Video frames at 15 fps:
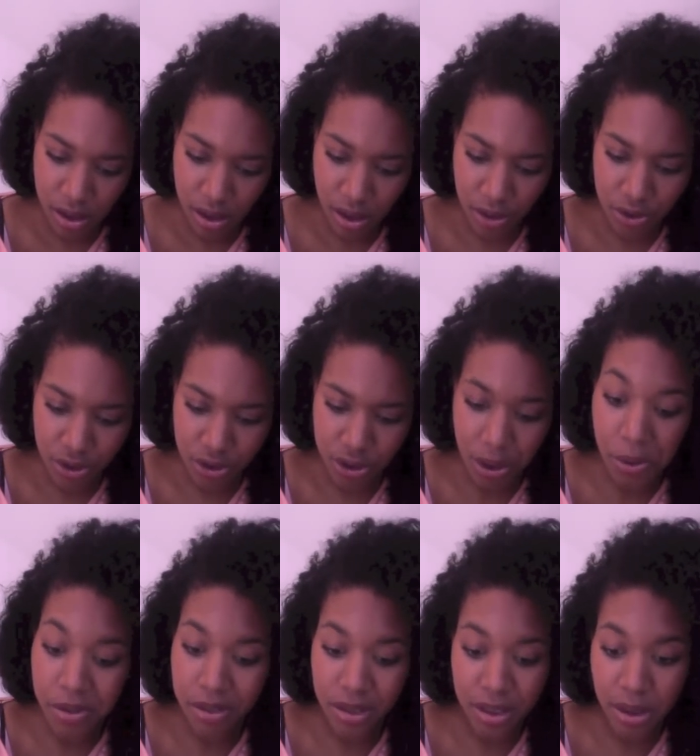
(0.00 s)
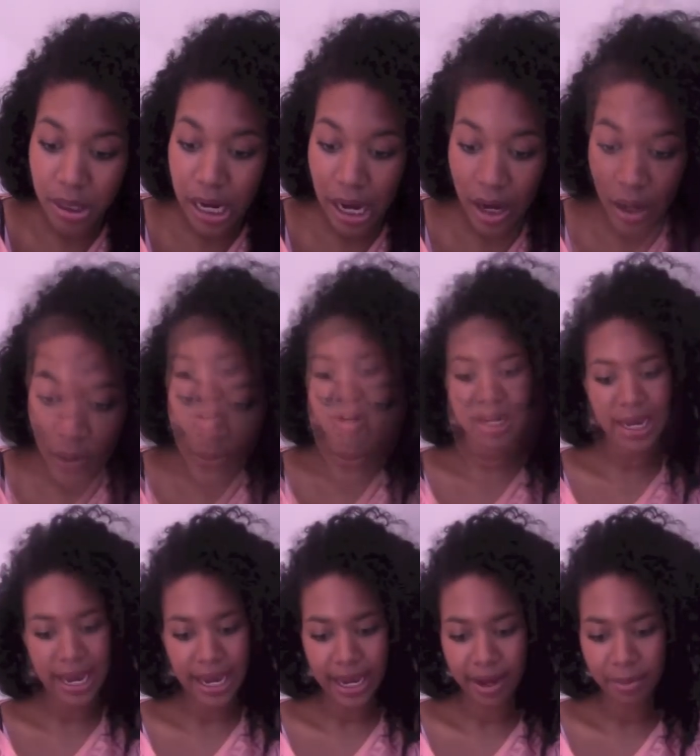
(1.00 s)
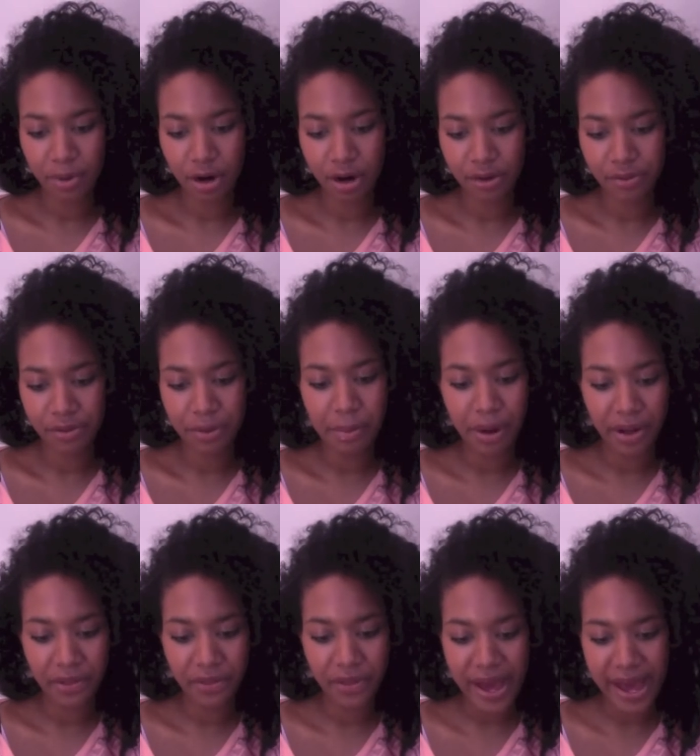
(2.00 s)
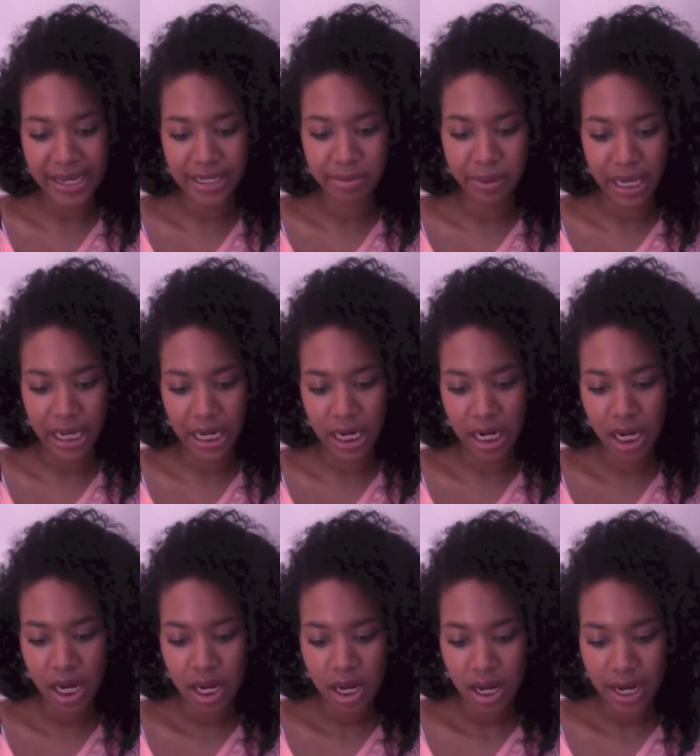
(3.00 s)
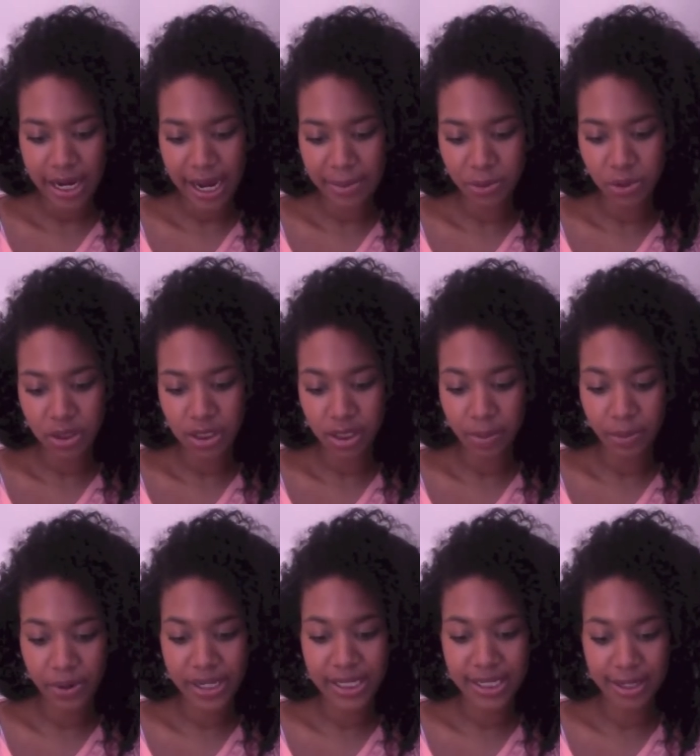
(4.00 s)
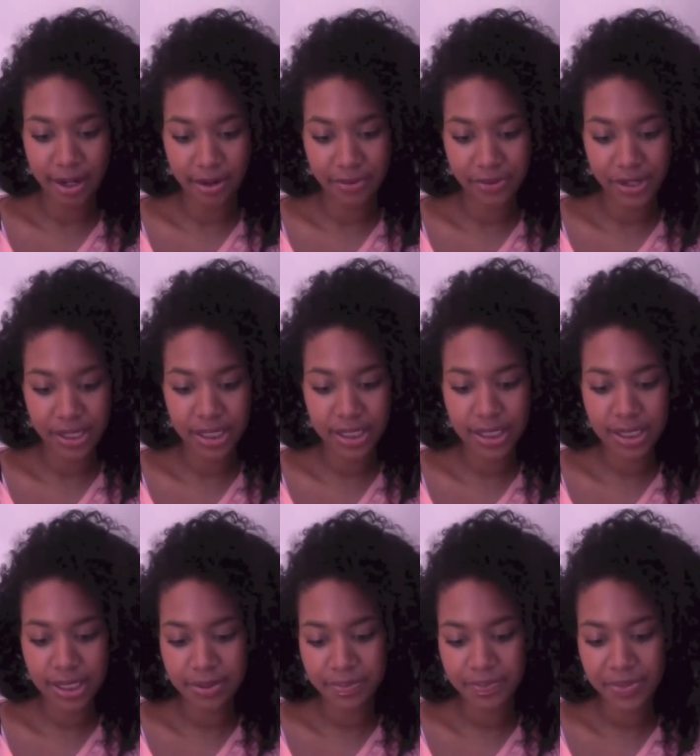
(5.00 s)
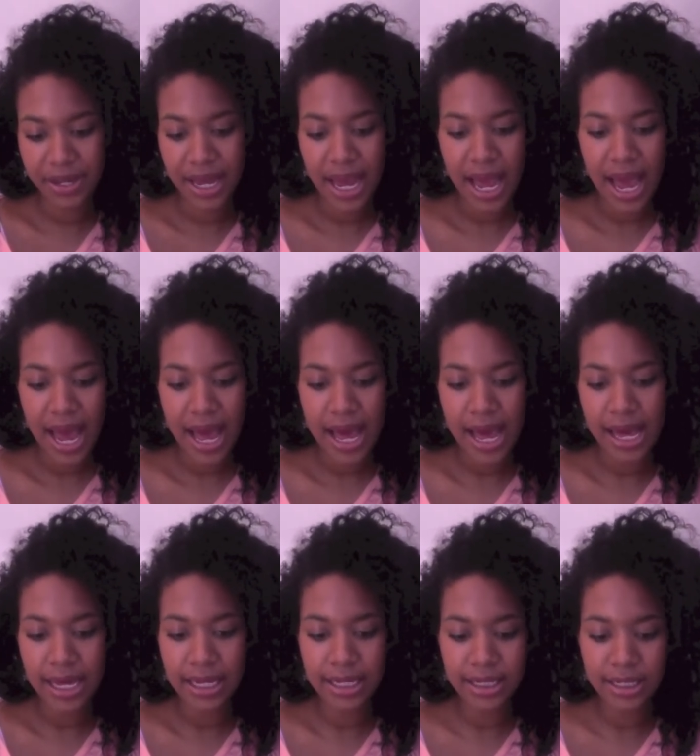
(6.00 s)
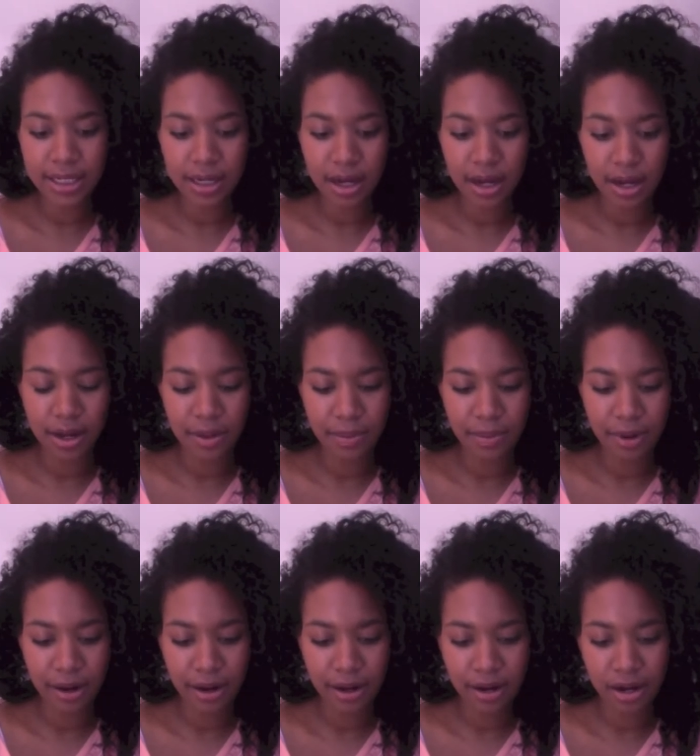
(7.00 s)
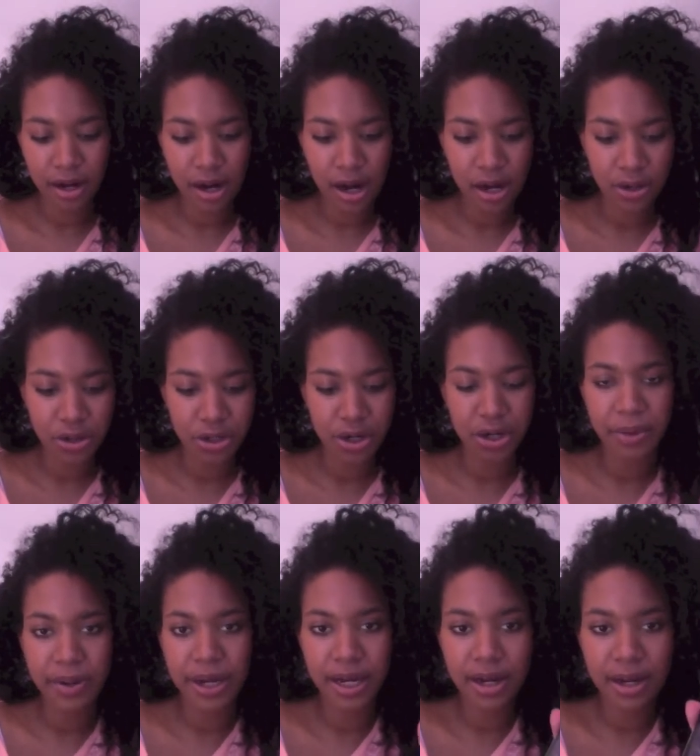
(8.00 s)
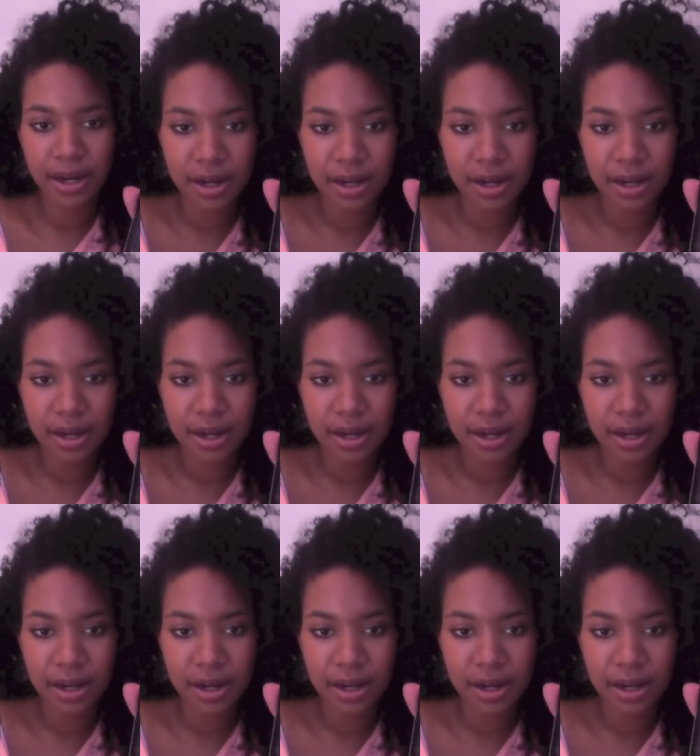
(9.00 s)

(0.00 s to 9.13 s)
I'll just show it to you now. My favorite game of the month has been a game called Subway Surfers, and I'll show you it.